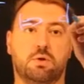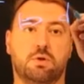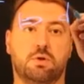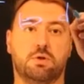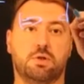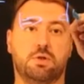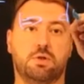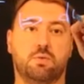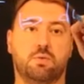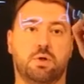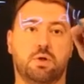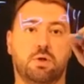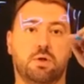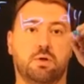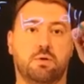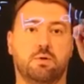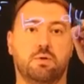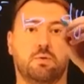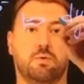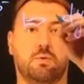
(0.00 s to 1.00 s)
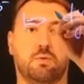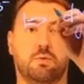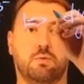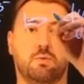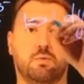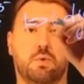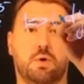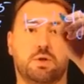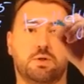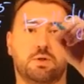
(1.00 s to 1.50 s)
dy y
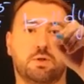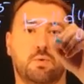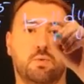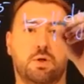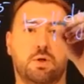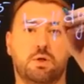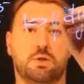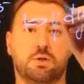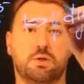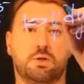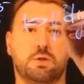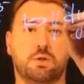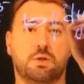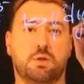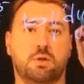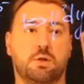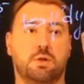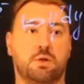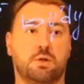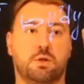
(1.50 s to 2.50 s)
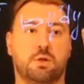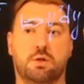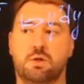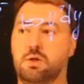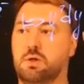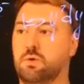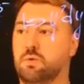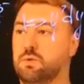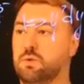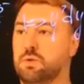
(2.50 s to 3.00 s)
squared
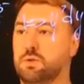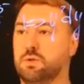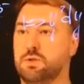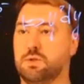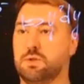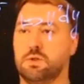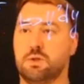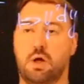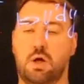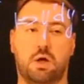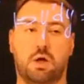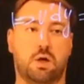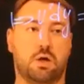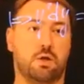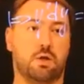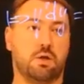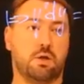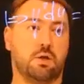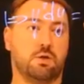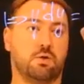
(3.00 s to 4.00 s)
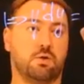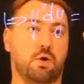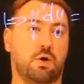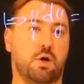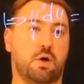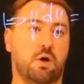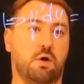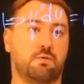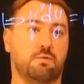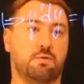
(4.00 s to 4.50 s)
equals, and then you
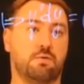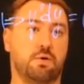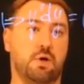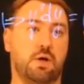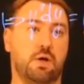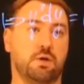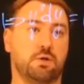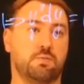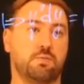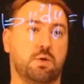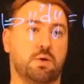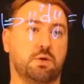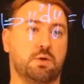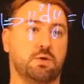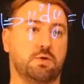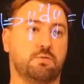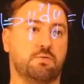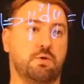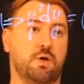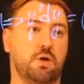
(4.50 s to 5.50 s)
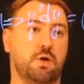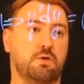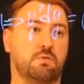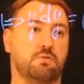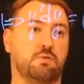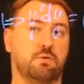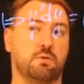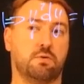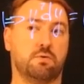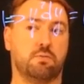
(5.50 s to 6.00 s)
have x minus 5
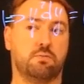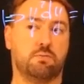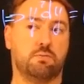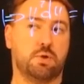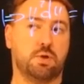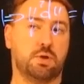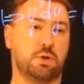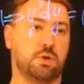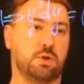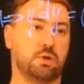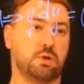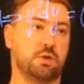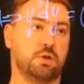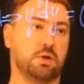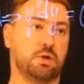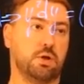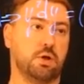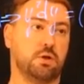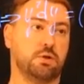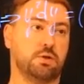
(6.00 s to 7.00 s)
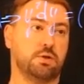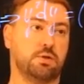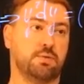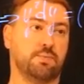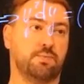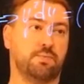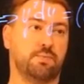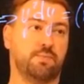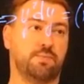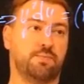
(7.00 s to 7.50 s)
by dx.
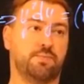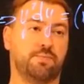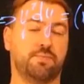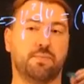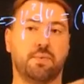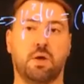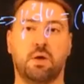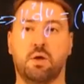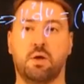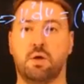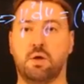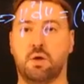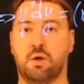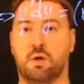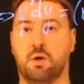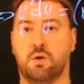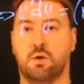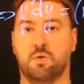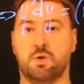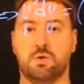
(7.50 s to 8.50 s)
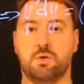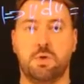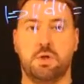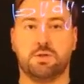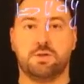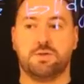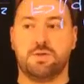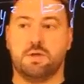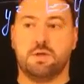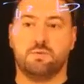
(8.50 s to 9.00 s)
Which
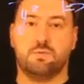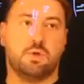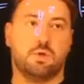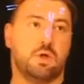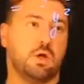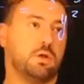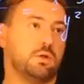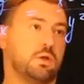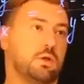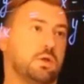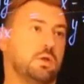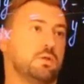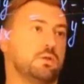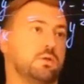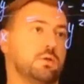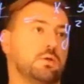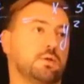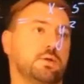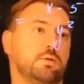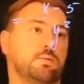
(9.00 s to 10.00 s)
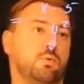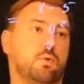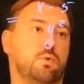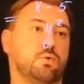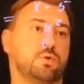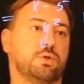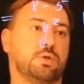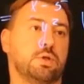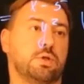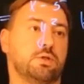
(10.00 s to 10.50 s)
means that we can integrate
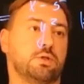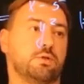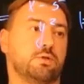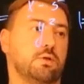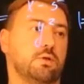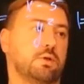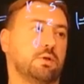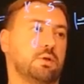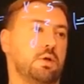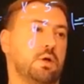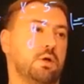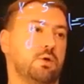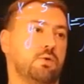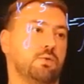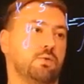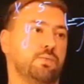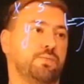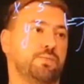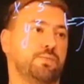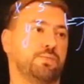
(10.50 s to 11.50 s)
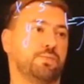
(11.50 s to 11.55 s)
both sides right now.